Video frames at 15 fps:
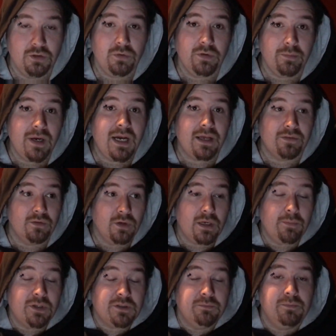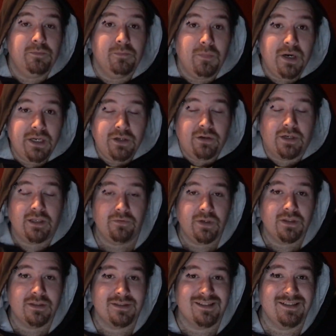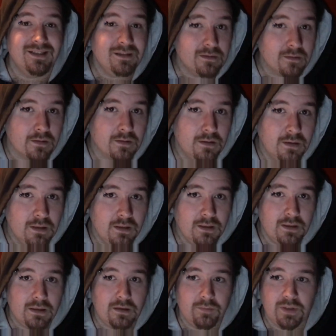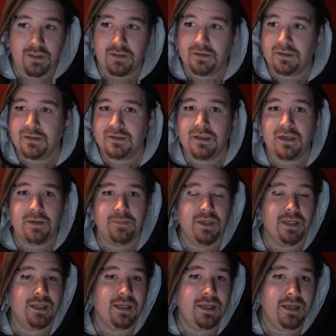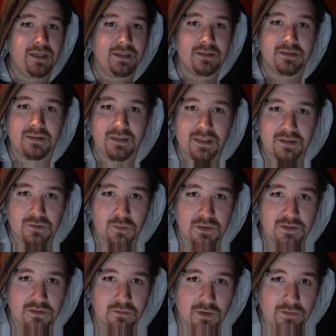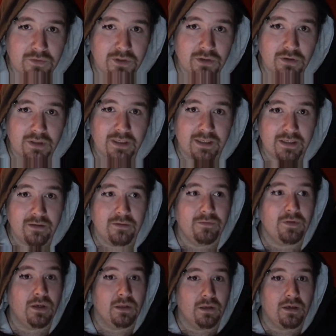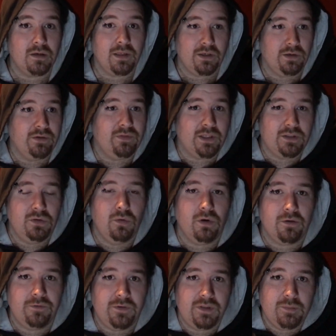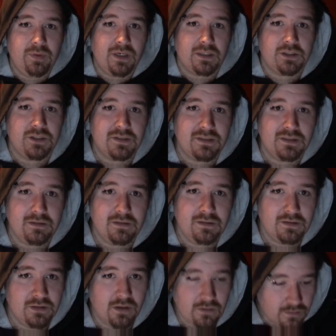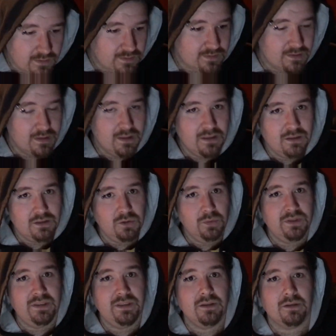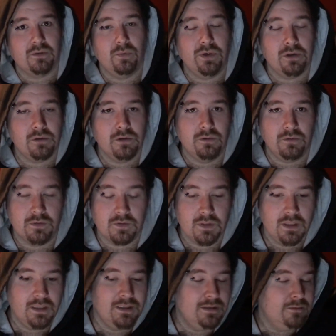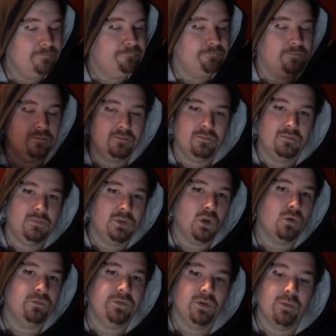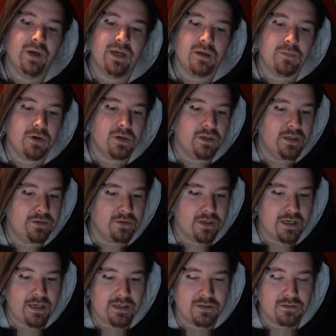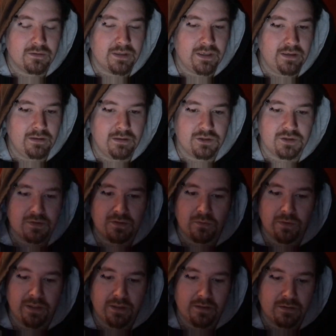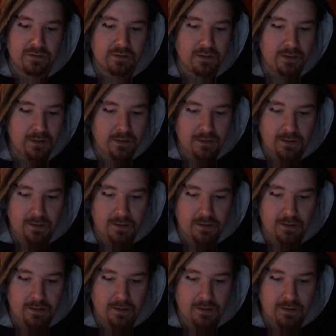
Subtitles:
do the math. Look how much money you're giving this dealer. I mean, it does not make any sense whatsoever. You're going to give a lot. I'm going to give like 250 bucks just in tokes to a dealer, win or lose. Don't feel bad about it either, guys, okay? It's just the way it is.